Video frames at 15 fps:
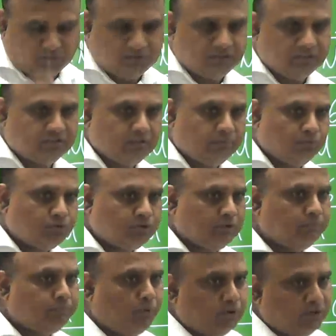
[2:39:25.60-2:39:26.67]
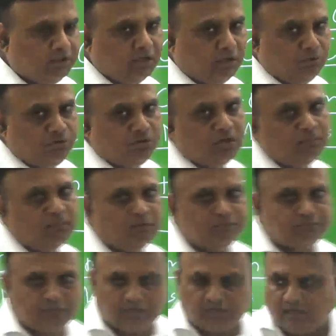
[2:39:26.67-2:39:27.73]
it is the most important outcome of
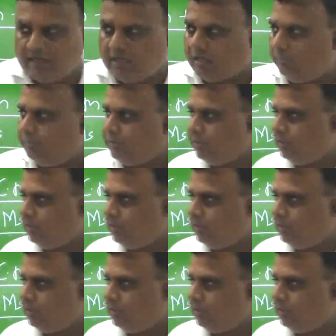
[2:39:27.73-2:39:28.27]
Sarkaria Commission